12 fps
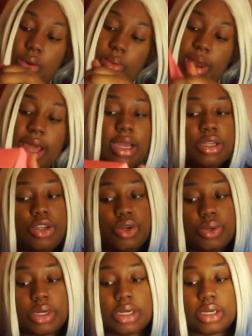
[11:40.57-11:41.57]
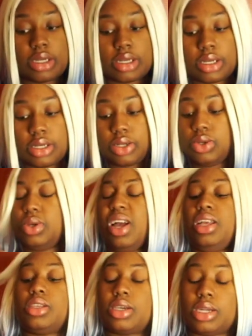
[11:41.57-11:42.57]
I'm gonna do it. You
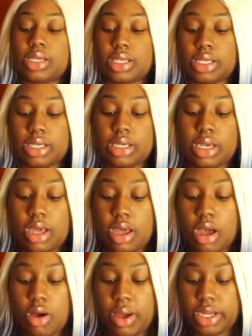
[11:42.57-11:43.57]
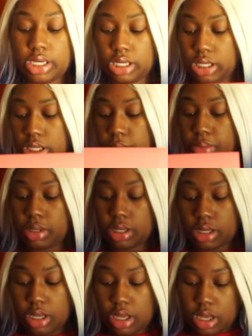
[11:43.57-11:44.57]
guys are gonna see how big it is.